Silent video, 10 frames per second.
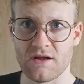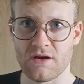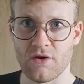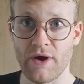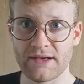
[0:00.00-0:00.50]

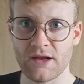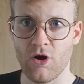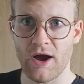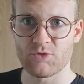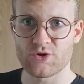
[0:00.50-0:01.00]
right now
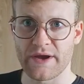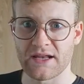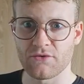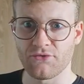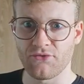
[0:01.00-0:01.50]
I'm trading
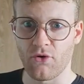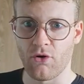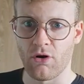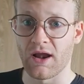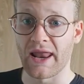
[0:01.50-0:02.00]

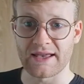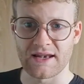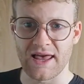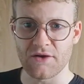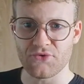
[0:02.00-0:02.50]
for like in
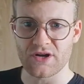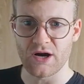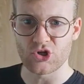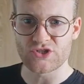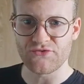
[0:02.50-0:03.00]
live
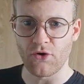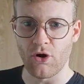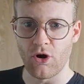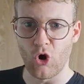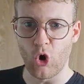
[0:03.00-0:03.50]
accounts
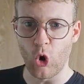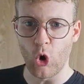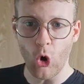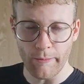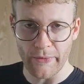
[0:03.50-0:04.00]
for
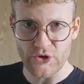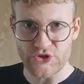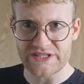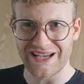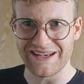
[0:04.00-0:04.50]
almost
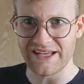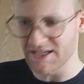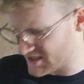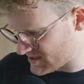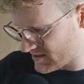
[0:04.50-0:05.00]
10 years.